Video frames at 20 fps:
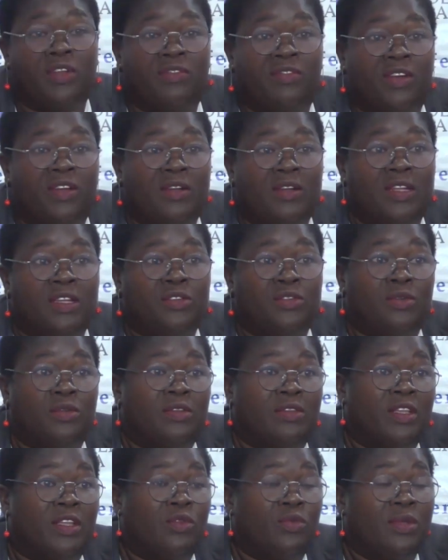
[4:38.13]
The
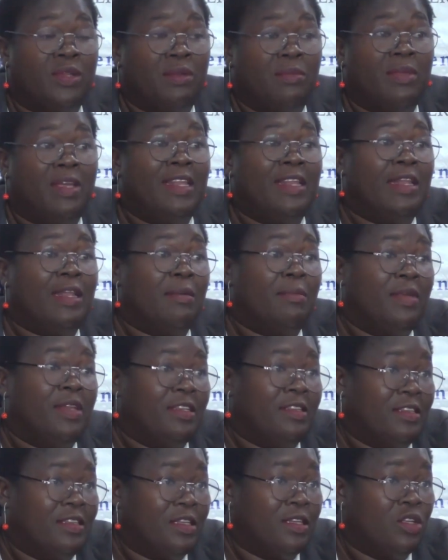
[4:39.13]
violations, and we remain
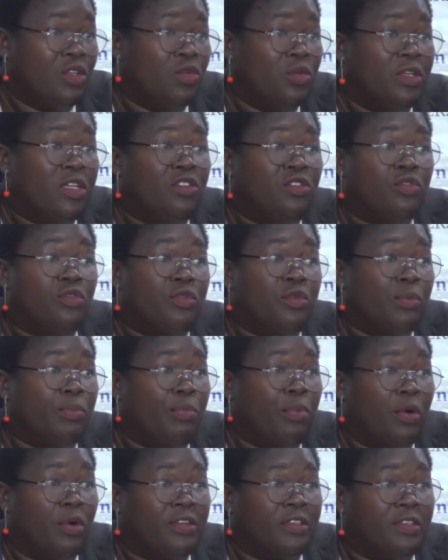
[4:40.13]
lamenting. You need to
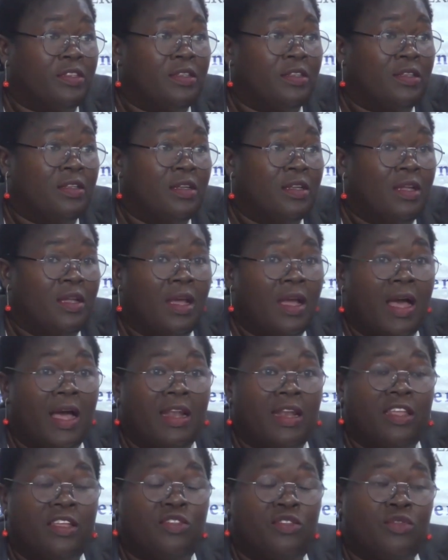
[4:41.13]
report.
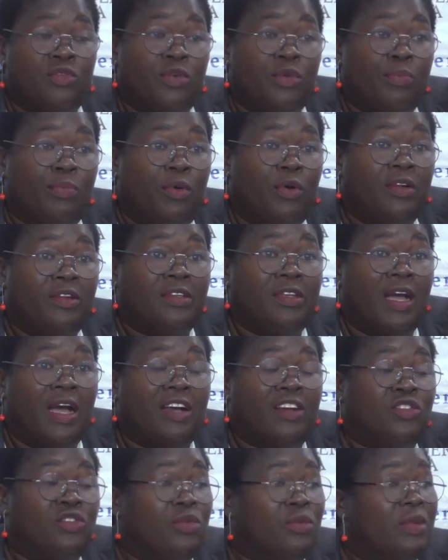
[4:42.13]
Unless you report,
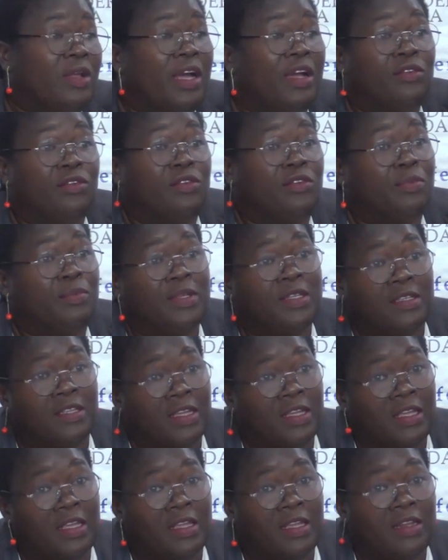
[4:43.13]
action cannot be
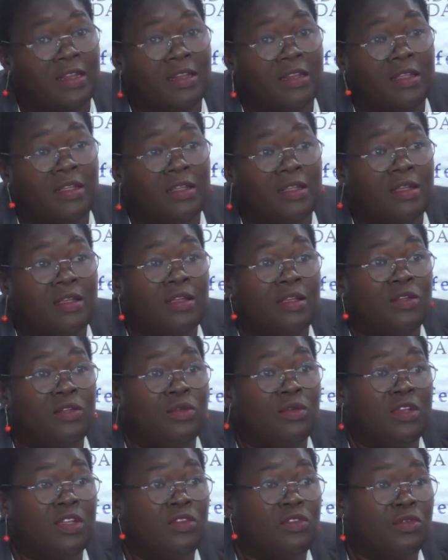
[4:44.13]
taken.
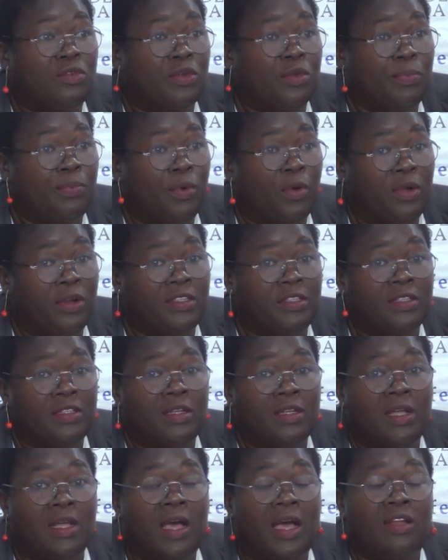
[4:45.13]
You need to report,
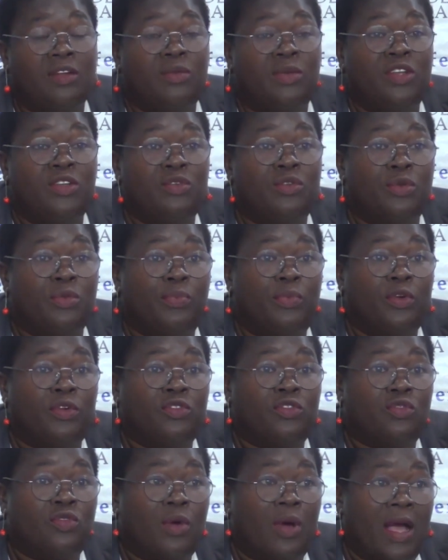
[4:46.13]
and when you
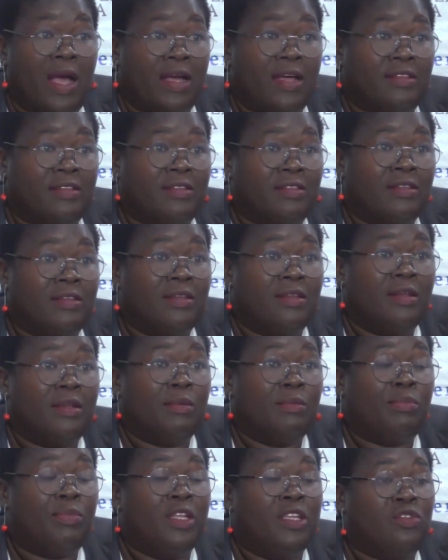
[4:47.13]
report to us,
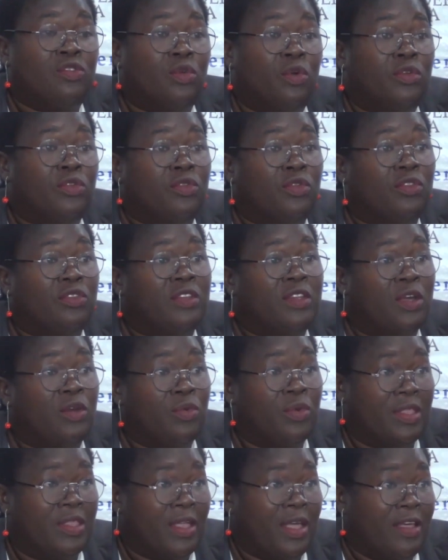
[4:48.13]
please also stay
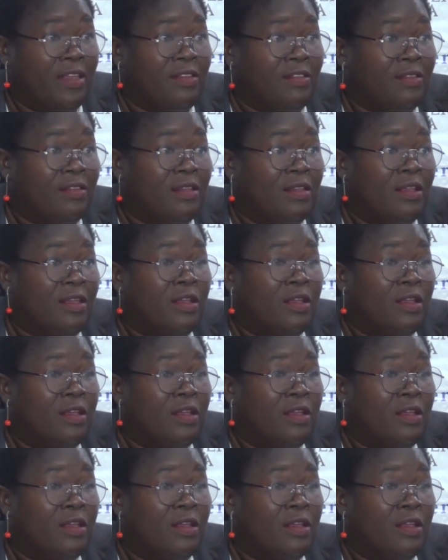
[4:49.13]
with us